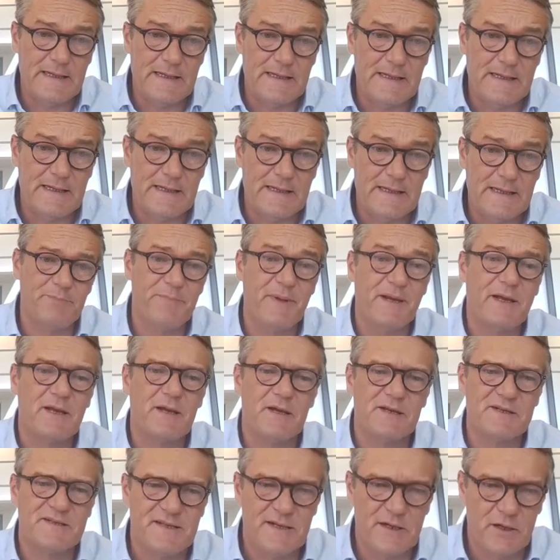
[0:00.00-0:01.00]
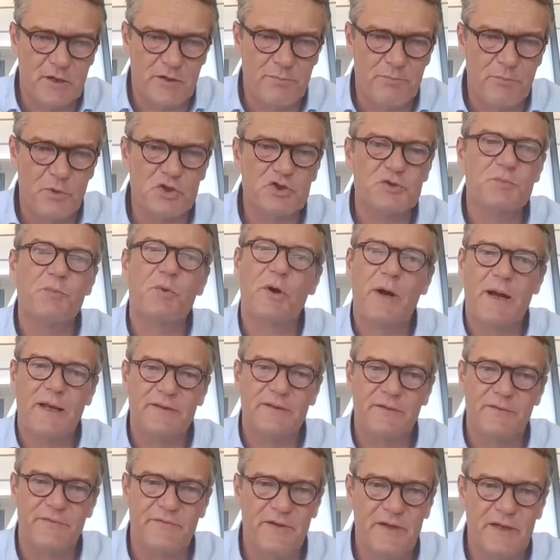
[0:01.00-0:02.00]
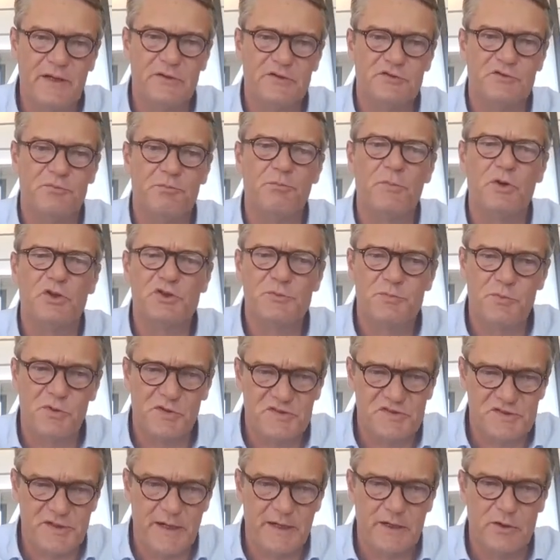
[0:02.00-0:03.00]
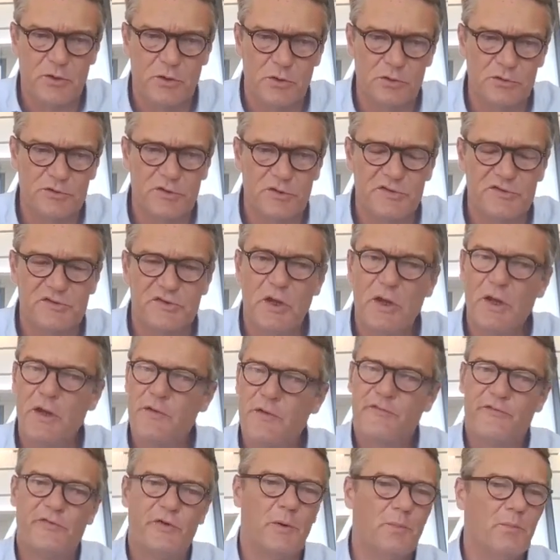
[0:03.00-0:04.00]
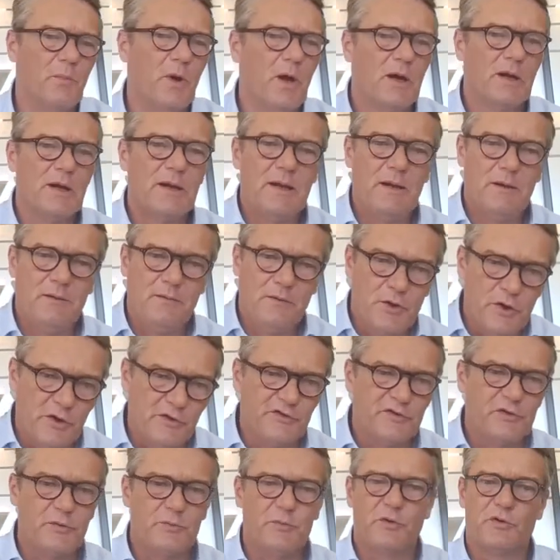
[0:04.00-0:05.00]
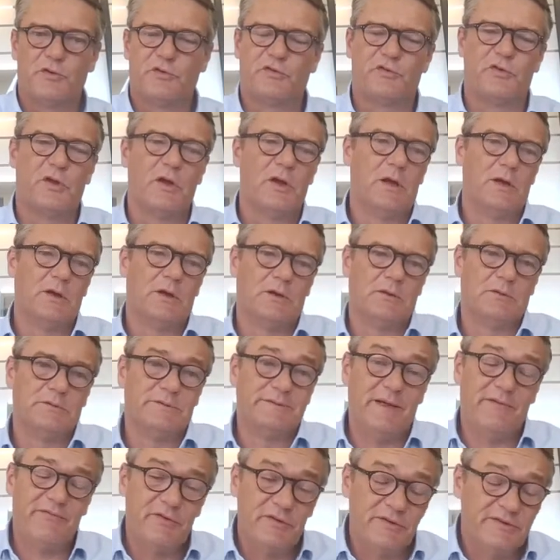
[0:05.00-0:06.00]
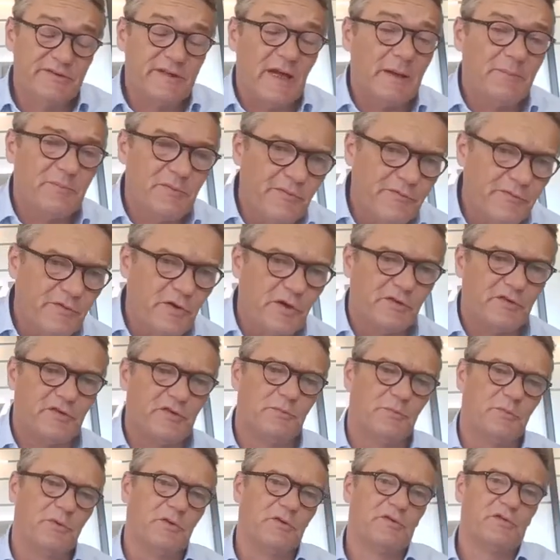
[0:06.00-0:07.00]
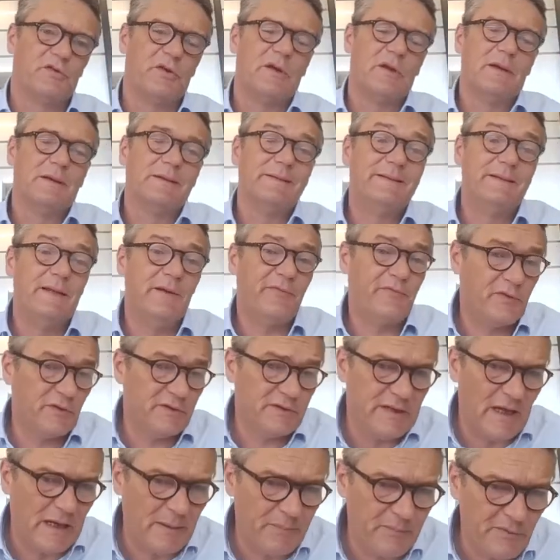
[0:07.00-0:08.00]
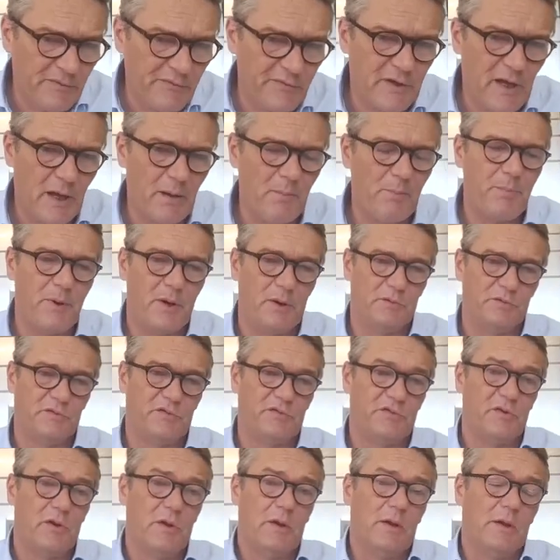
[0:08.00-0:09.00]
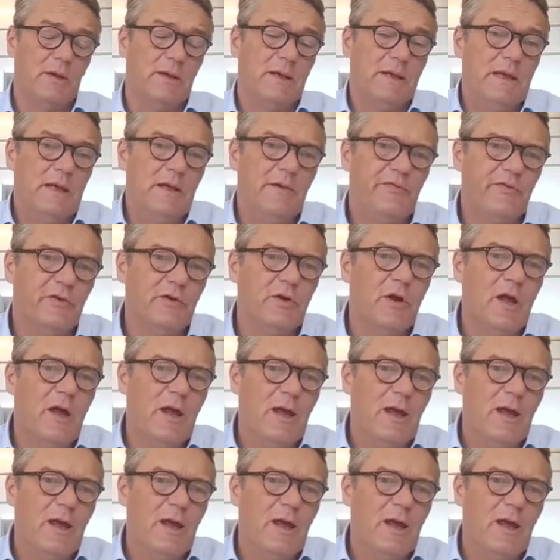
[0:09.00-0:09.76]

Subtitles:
I said, because there are much more interveners, much more stakeholders from customers, different types of customers, different types of compounds, even